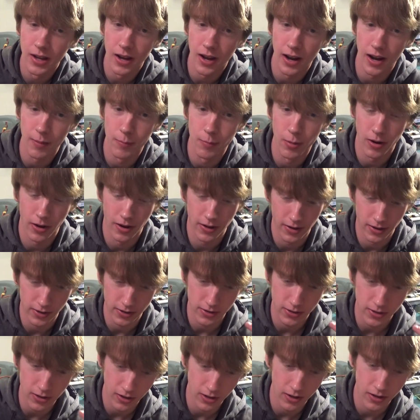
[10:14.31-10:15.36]
I bought a
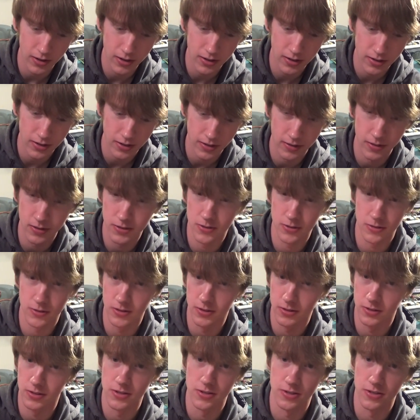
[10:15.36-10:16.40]
gun, and this
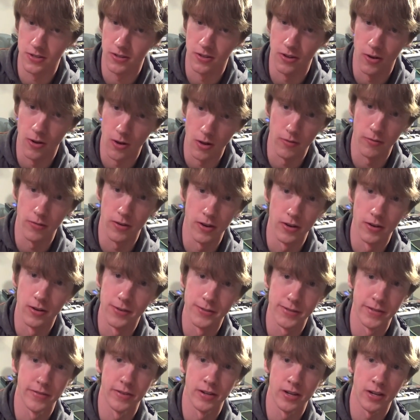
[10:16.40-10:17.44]
isn't all
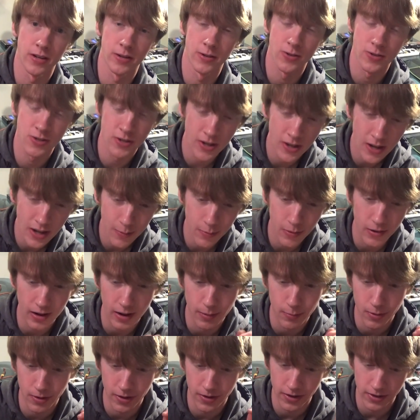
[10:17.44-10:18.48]
$170, but I
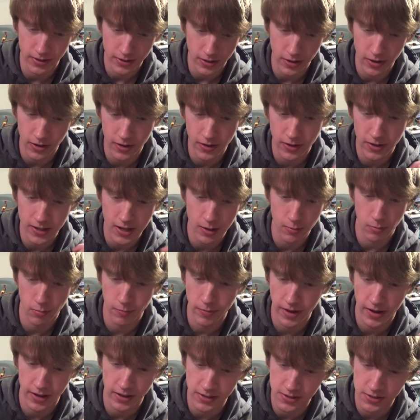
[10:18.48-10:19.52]
bought a gun, a couple
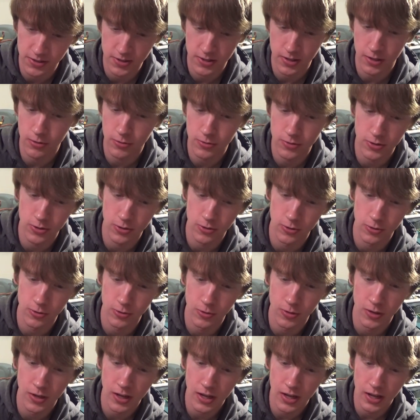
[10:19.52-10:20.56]
mags, CO2,
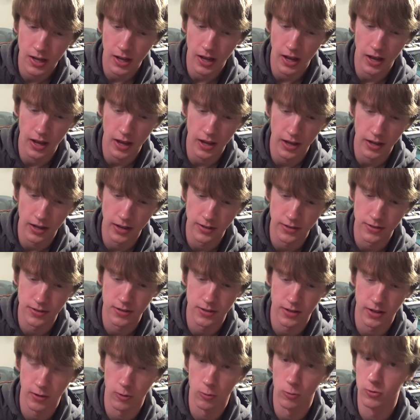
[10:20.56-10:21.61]
and
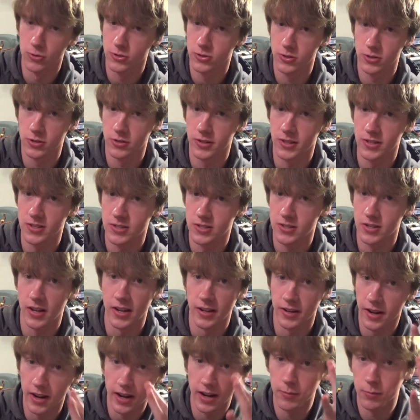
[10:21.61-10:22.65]
a holster. That's an
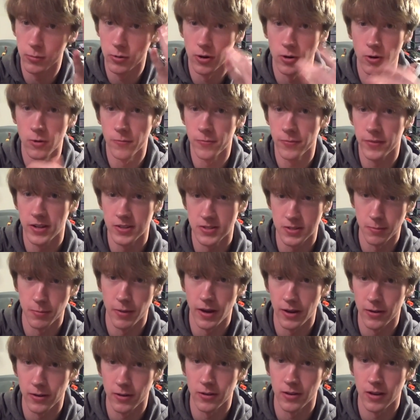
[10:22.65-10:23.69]
iPro. That's
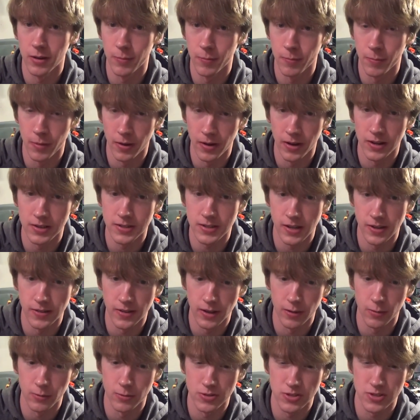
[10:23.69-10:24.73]
about all I bought, and
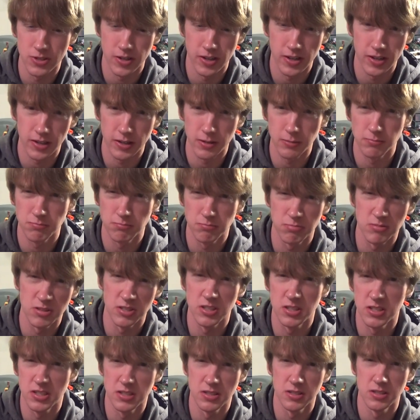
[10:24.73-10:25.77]
that was like
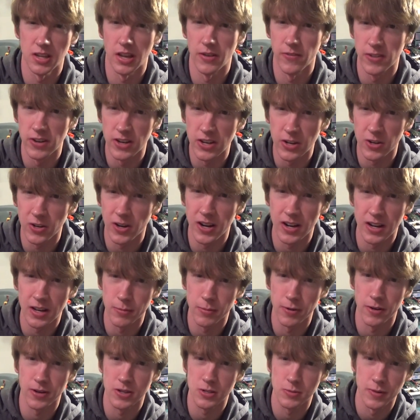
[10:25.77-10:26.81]
70 or 80
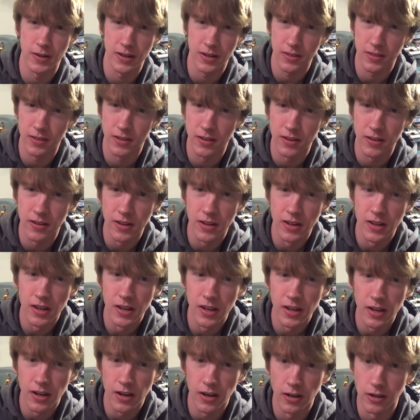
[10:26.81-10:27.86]
bucks back then,
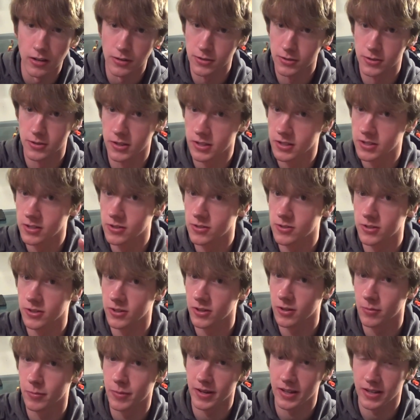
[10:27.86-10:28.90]
6 years
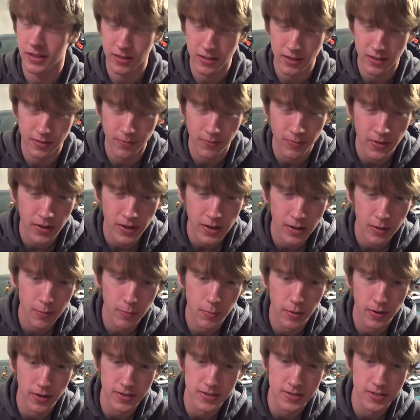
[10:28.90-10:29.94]
ago back then.
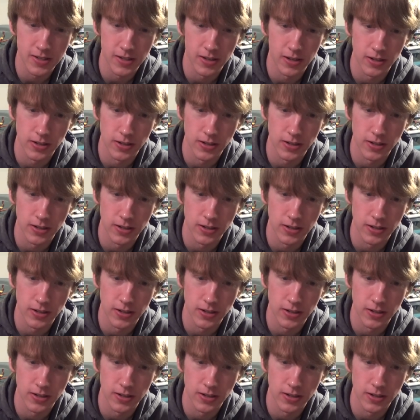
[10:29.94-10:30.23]
But